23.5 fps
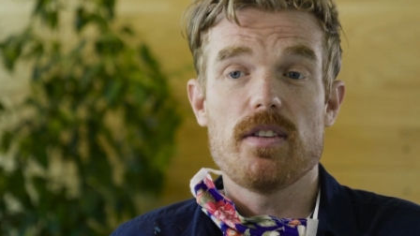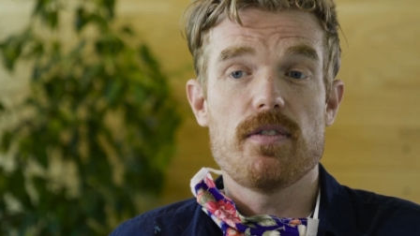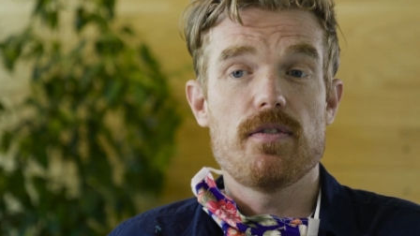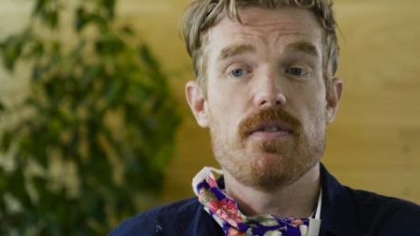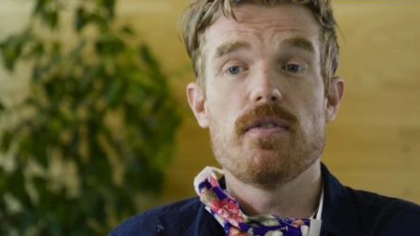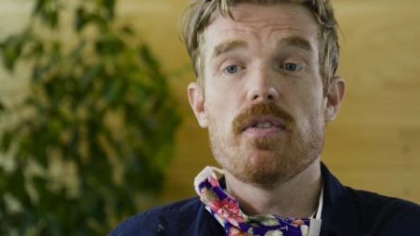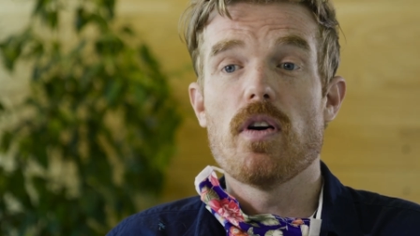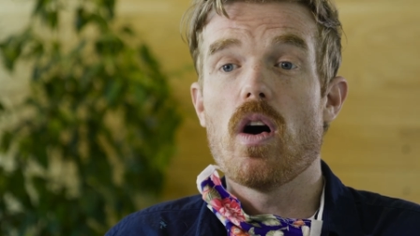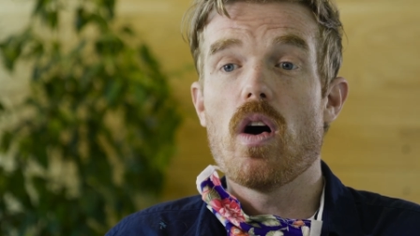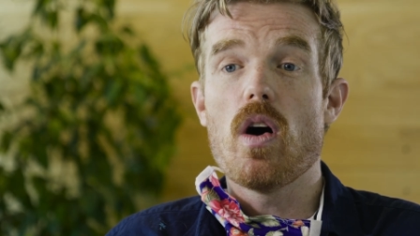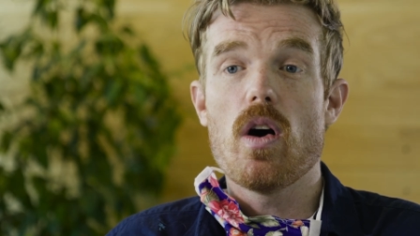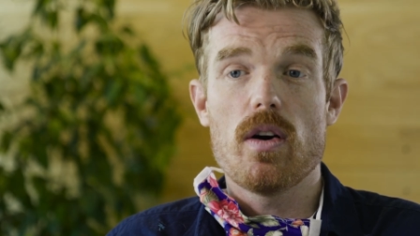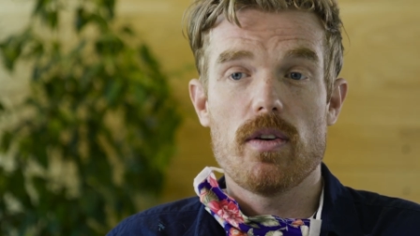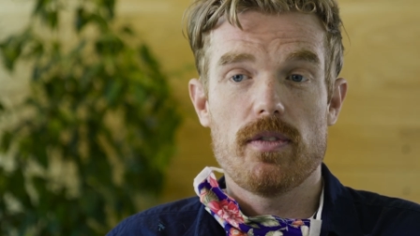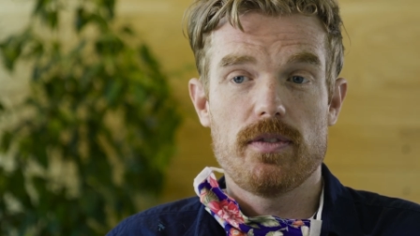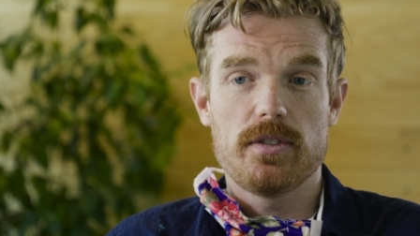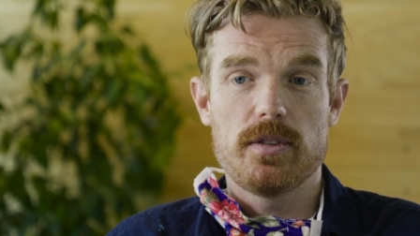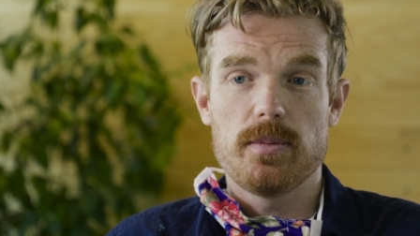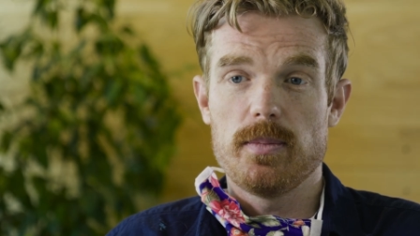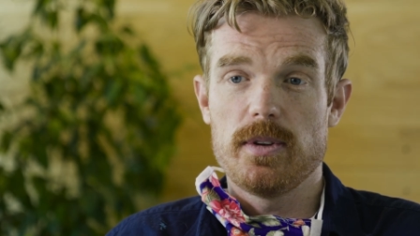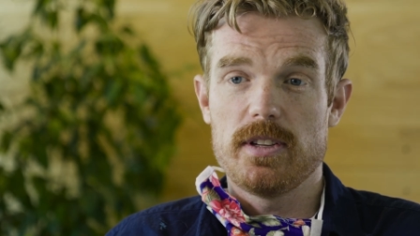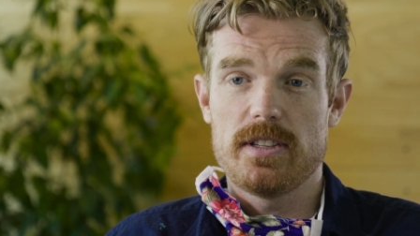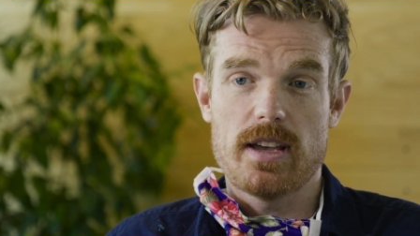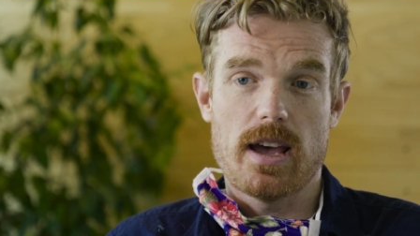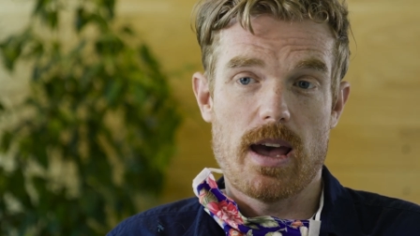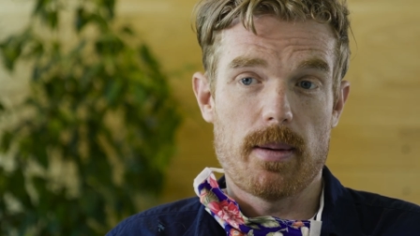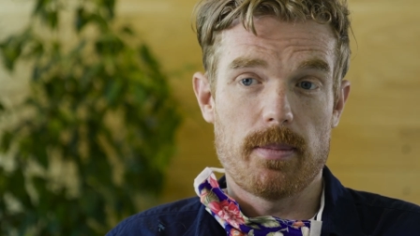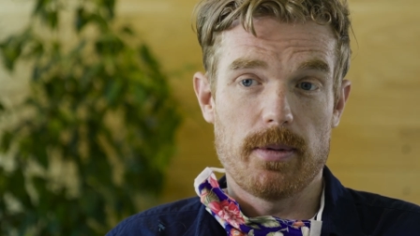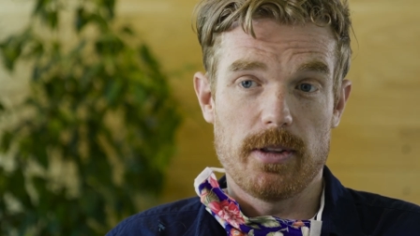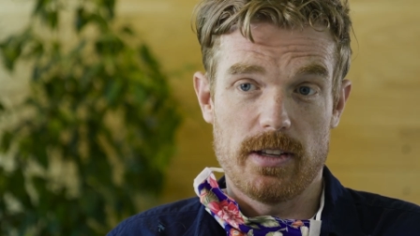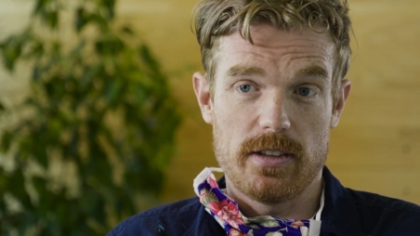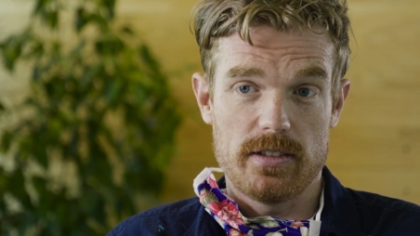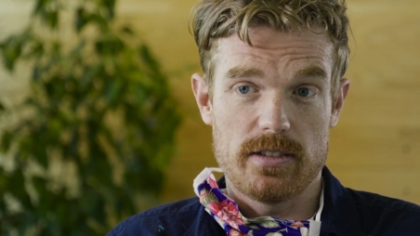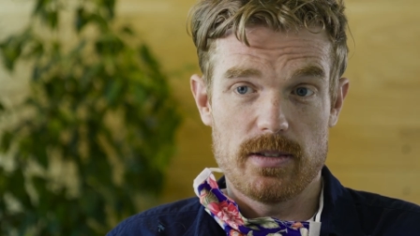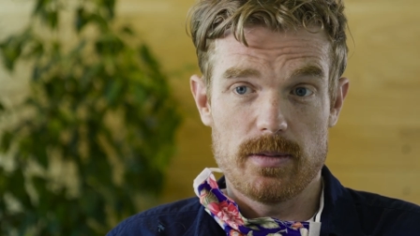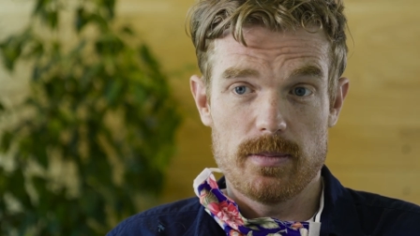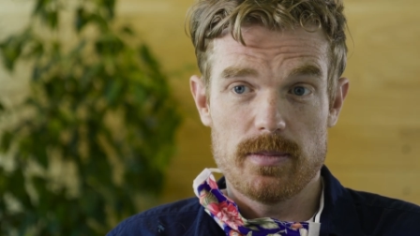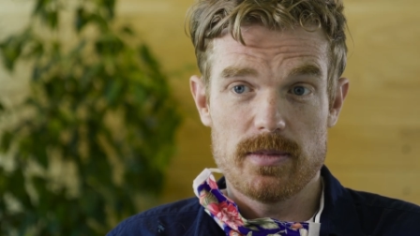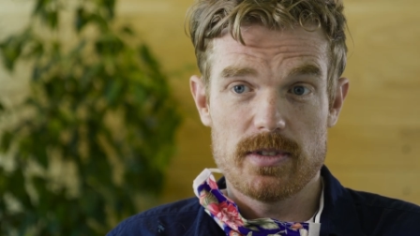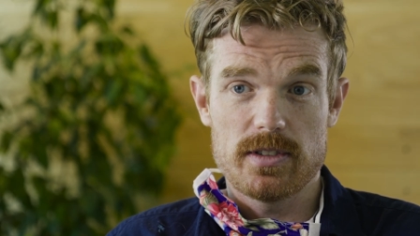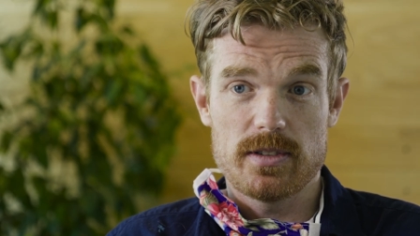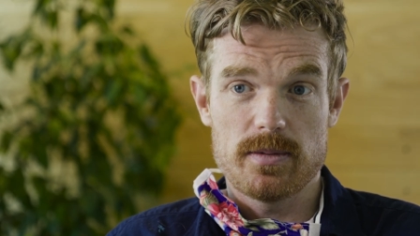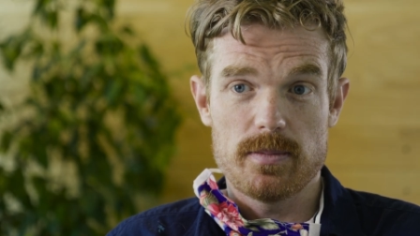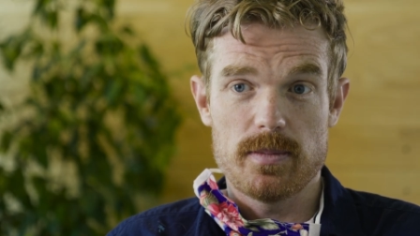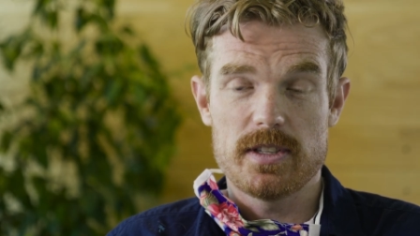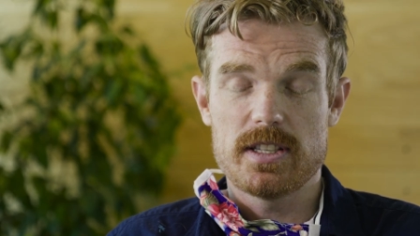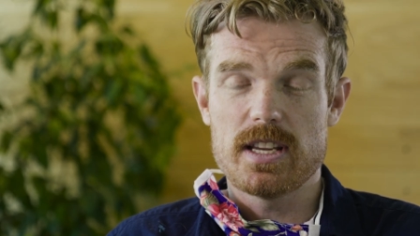evolved
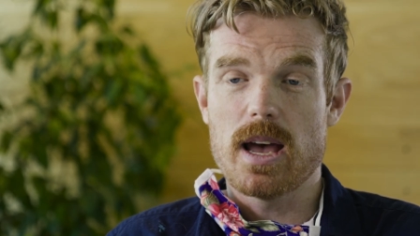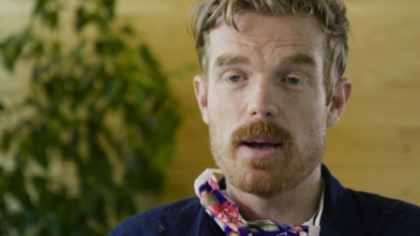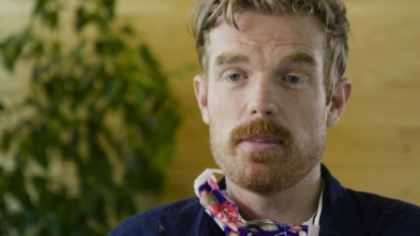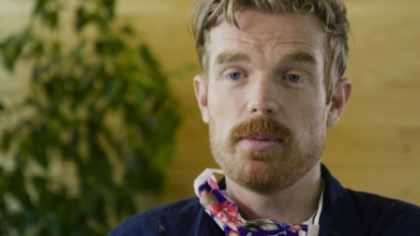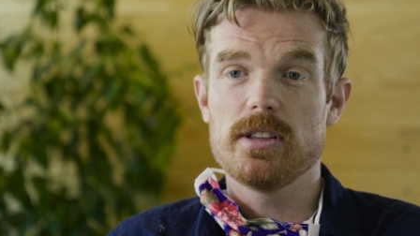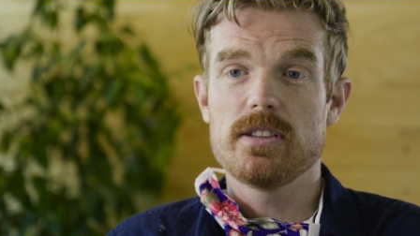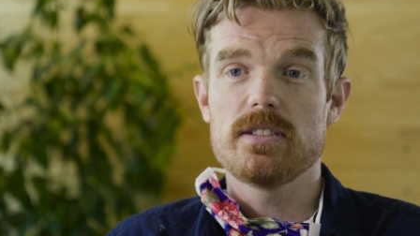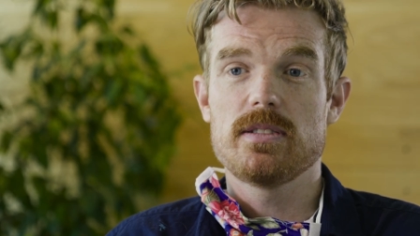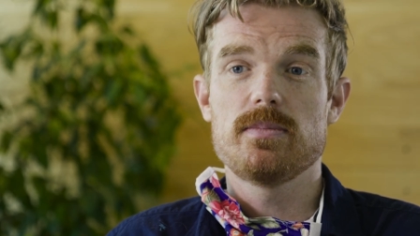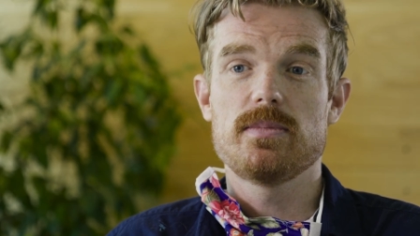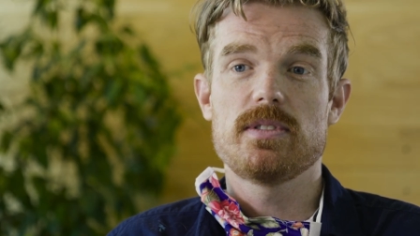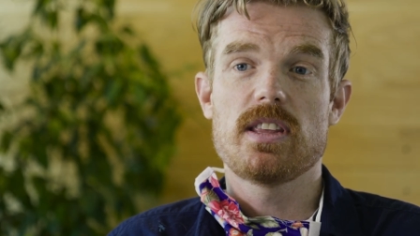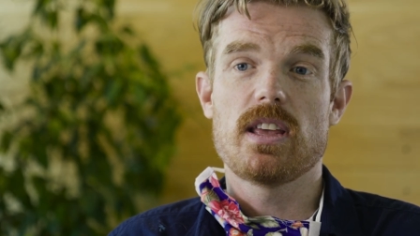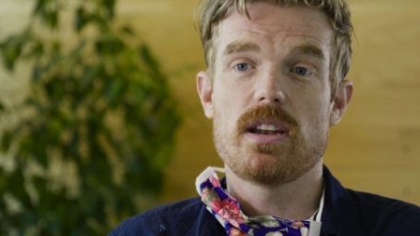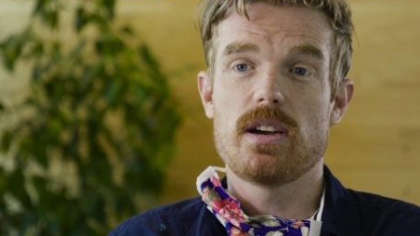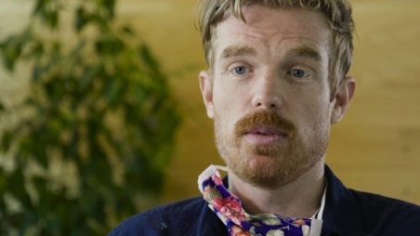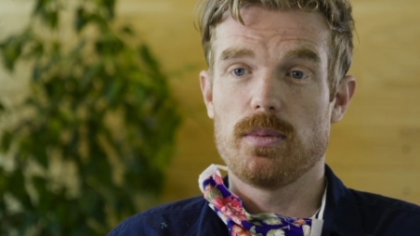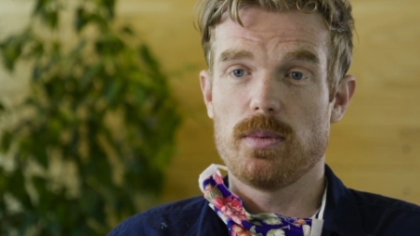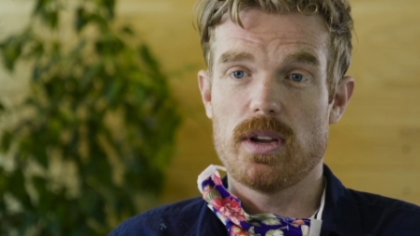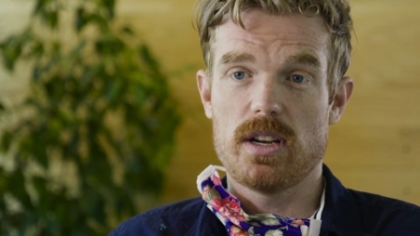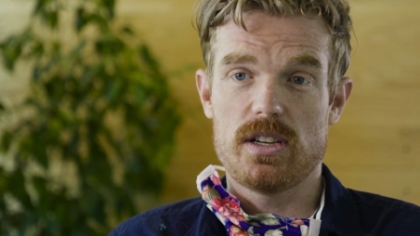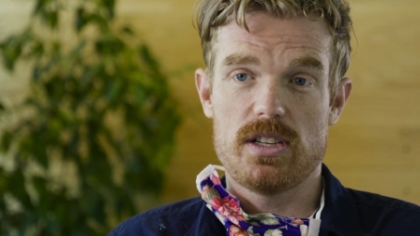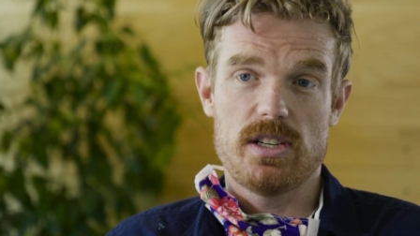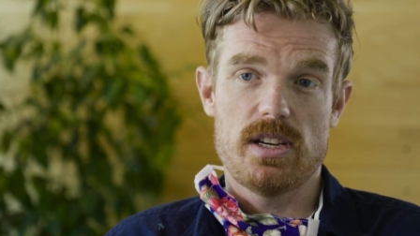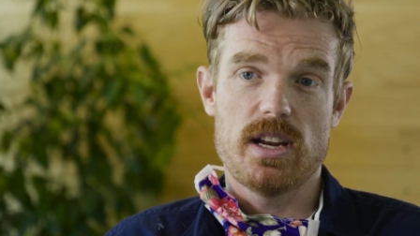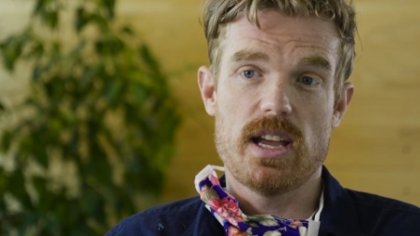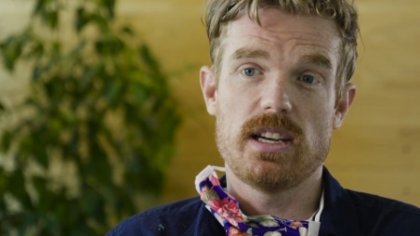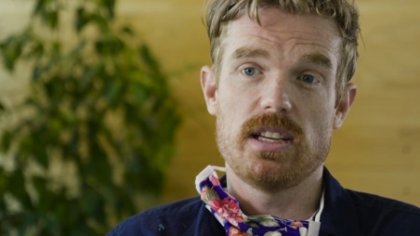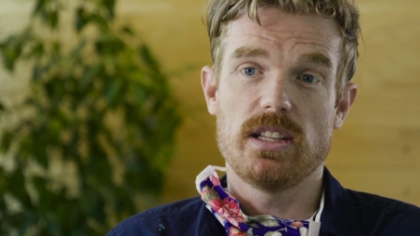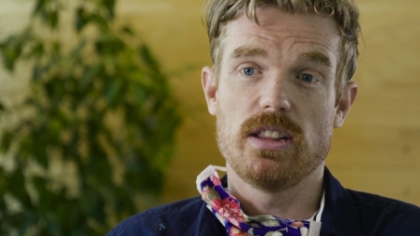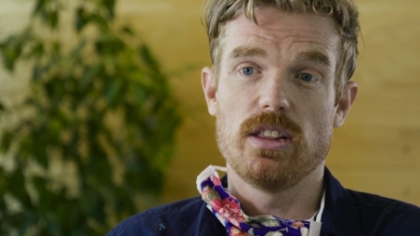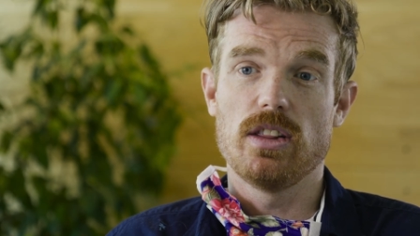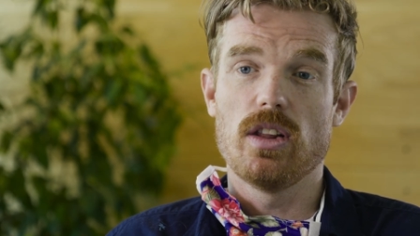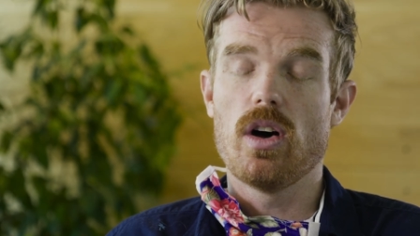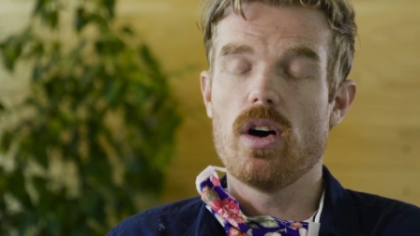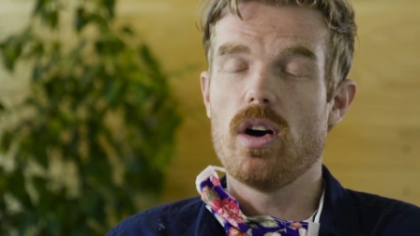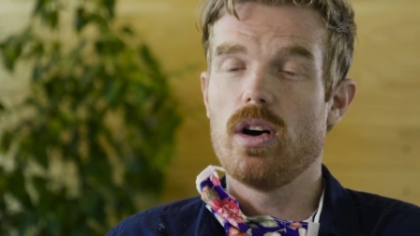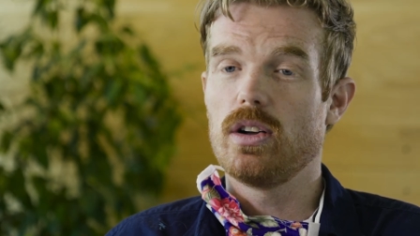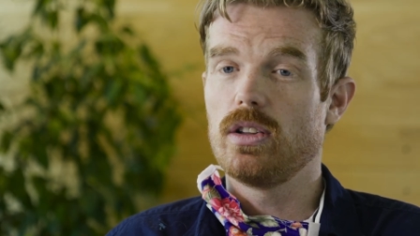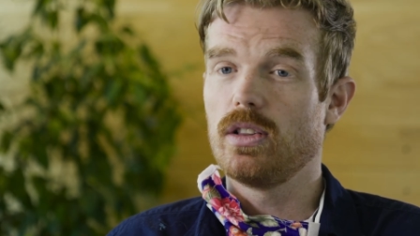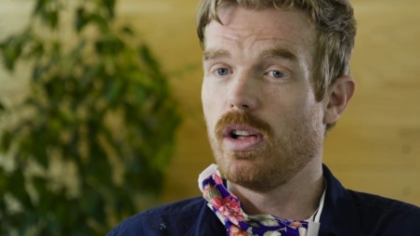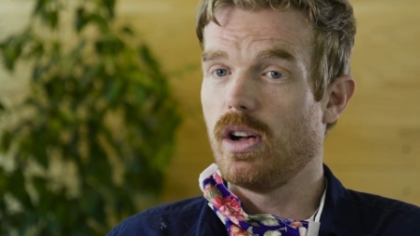metabolisms, metabolisms that originated long,